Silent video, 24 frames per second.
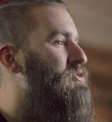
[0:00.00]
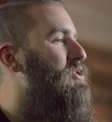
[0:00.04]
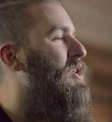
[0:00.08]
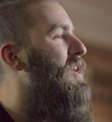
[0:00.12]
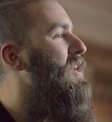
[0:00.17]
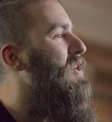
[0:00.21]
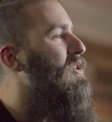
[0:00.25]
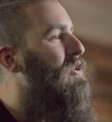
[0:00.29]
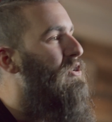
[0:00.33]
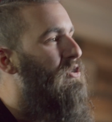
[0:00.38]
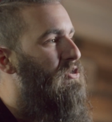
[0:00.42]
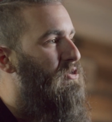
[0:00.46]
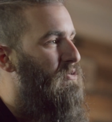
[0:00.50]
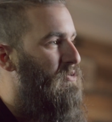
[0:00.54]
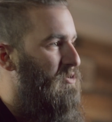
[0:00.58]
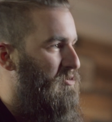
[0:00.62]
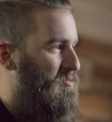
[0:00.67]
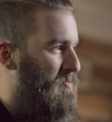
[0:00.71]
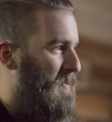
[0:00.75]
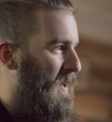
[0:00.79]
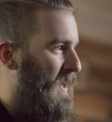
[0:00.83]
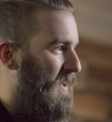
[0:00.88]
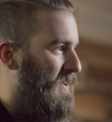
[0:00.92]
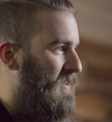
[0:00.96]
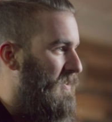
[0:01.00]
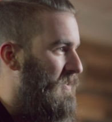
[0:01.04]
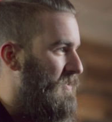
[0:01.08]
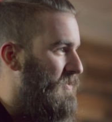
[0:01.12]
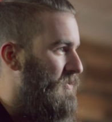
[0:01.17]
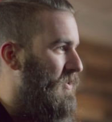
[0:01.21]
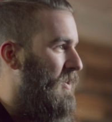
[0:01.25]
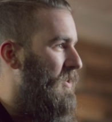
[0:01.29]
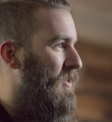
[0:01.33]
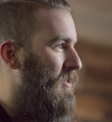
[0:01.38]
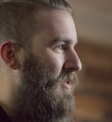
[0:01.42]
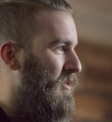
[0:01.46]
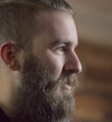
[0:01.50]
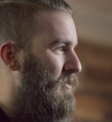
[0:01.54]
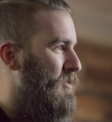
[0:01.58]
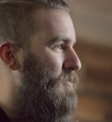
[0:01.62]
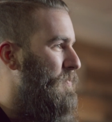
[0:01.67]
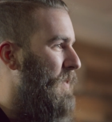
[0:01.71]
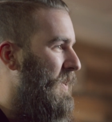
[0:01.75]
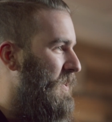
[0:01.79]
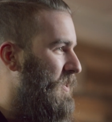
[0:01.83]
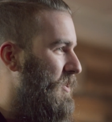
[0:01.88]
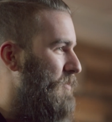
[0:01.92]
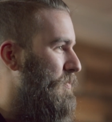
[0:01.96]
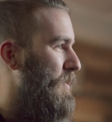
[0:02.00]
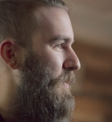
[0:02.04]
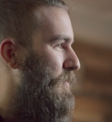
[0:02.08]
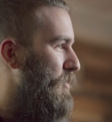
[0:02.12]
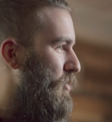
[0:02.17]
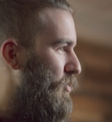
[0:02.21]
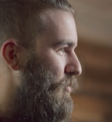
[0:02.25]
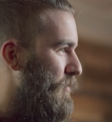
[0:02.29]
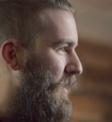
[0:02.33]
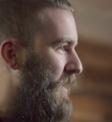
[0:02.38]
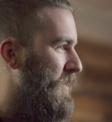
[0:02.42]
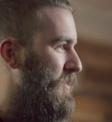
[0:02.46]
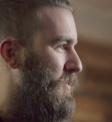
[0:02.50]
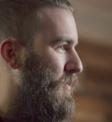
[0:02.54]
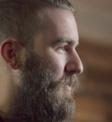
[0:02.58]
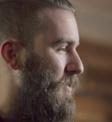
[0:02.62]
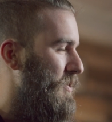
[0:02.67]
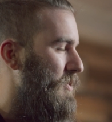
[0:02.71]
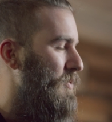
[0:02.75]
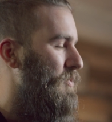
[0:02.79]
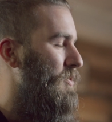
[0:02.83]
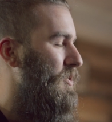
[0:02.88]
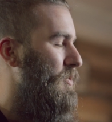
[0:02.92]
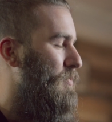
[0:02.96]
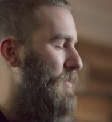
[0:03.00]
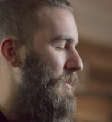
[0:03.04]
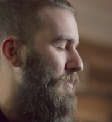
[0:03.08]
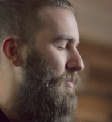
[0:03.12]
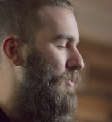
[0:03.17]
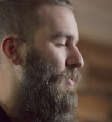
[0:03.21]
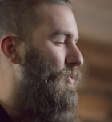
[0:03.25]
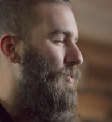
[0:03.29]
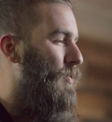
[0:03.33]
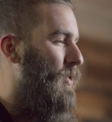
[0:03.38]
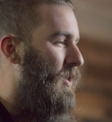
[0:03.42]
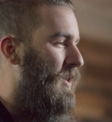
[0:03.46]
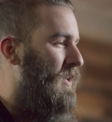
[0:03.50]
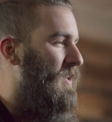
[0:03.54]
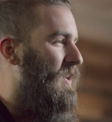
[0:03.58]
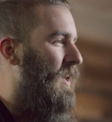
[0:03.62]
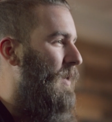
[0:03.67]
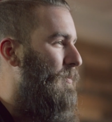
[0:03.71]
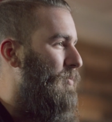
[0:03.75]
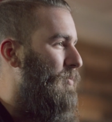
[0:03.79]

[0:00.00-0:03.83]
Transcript: trying to earn your respect. Trying to earn your respect to the people who mentor you and the people who work at that